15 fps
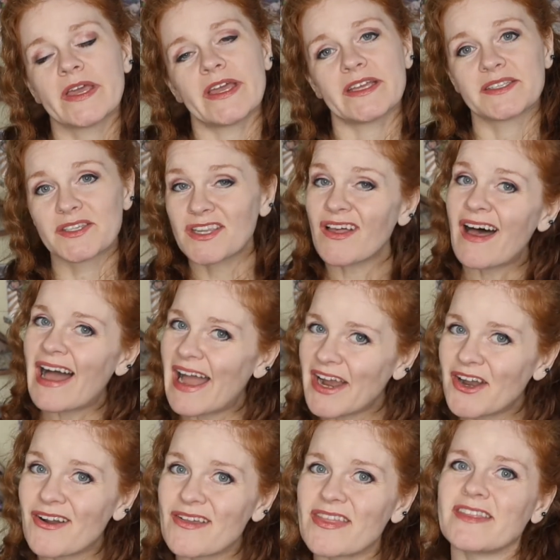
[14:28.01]
It's still
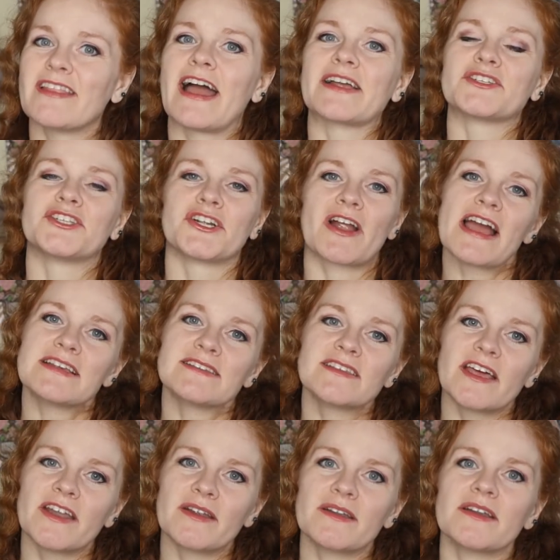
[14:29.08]
higher than last year. I
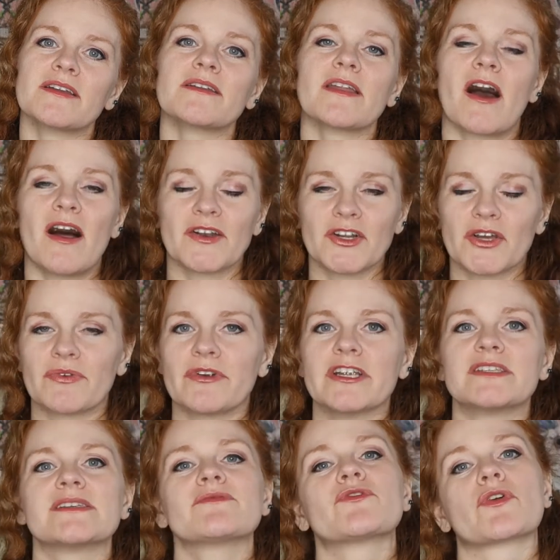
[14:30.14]
set it on
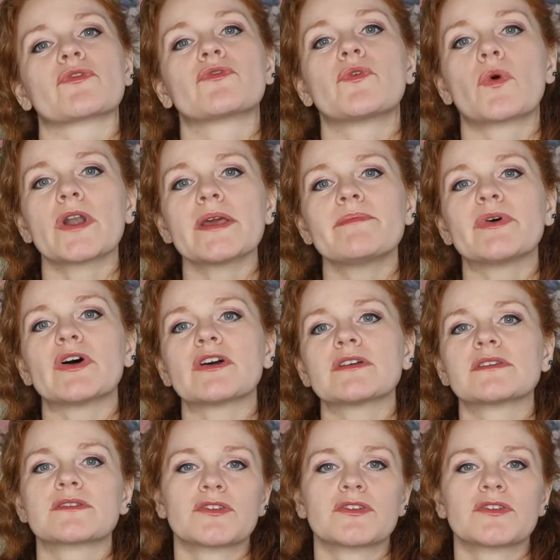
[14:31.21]
Goodreads for 40 books,